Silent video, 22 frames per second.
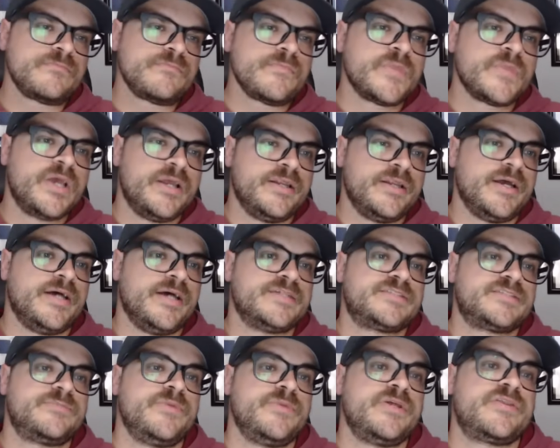And
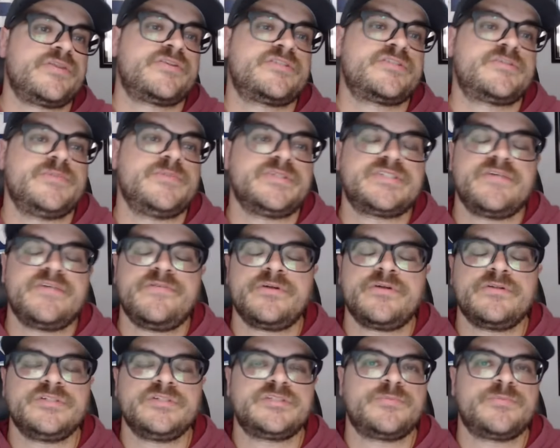Smith
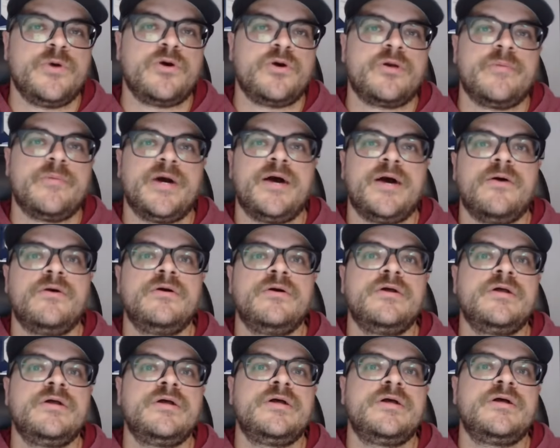specifically spoke about,
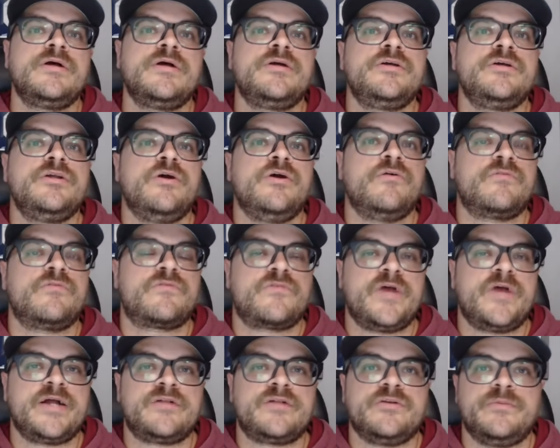you know,
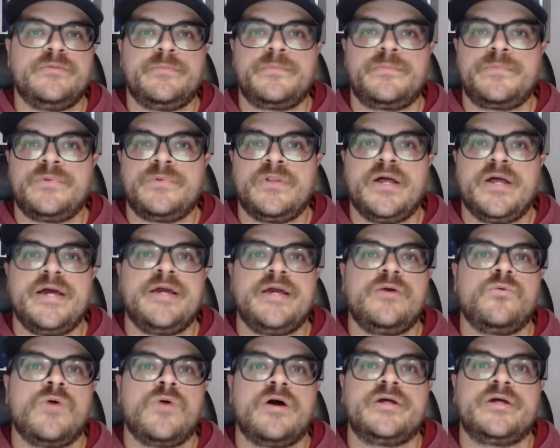Franklin
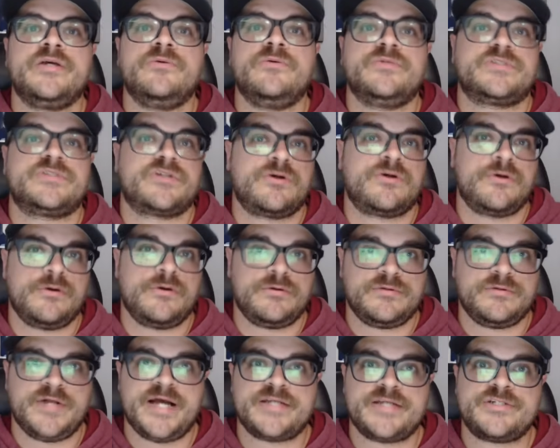playing while he was hurt
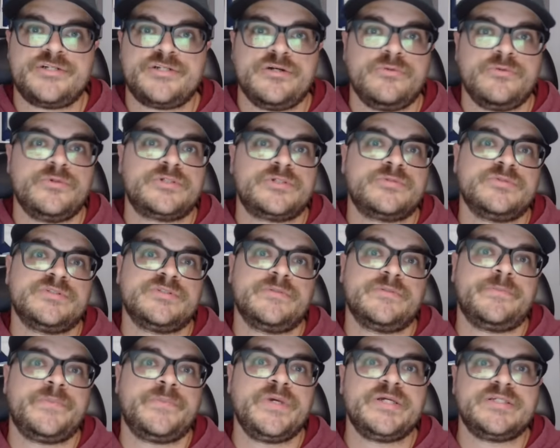last year, which was a
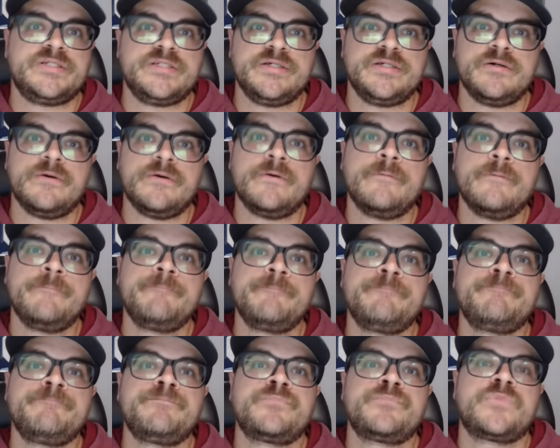big deal.
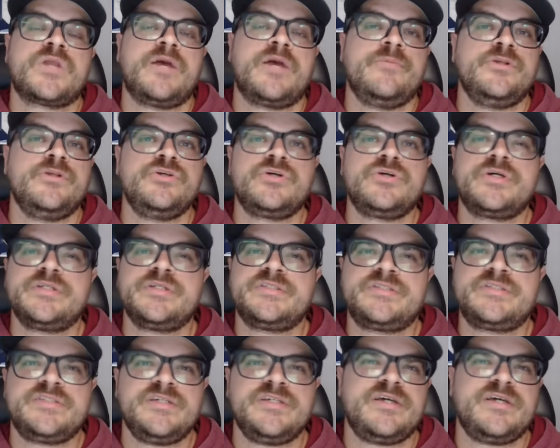I mean, you could
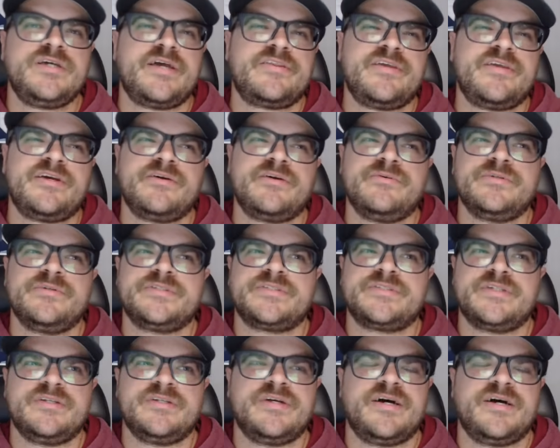see, I think it was
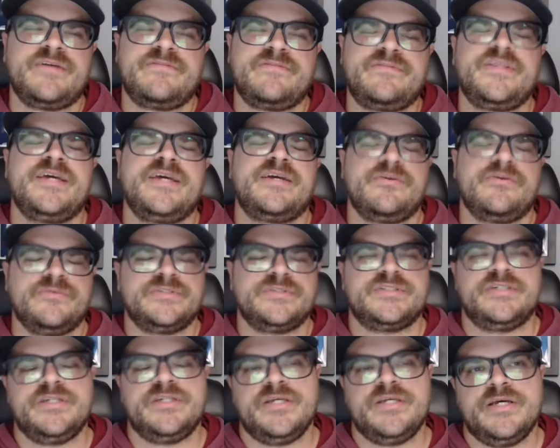
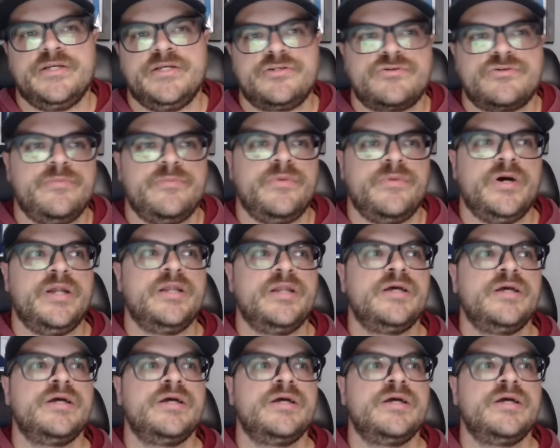a knee injury, but